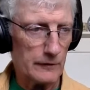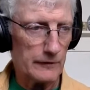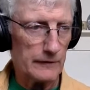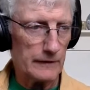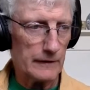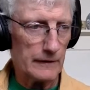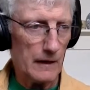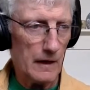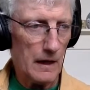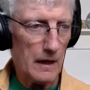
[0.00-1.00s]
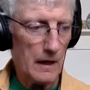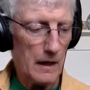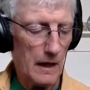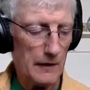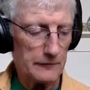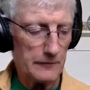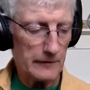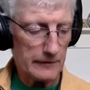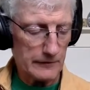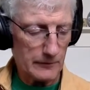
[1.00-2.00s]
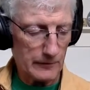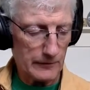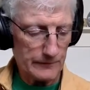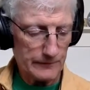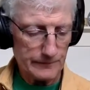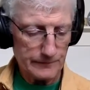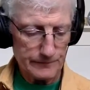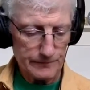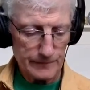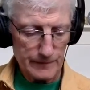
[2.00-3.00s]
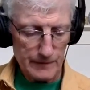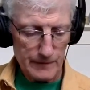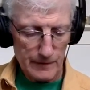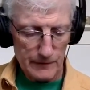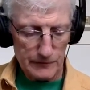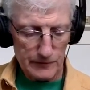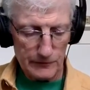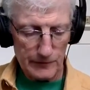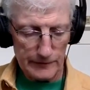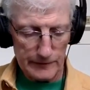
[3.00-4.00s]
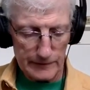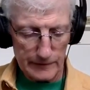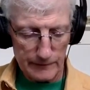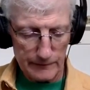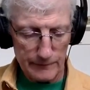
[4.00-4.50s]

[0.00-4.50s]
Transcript: the D, and straight D chord. So here's that lead again.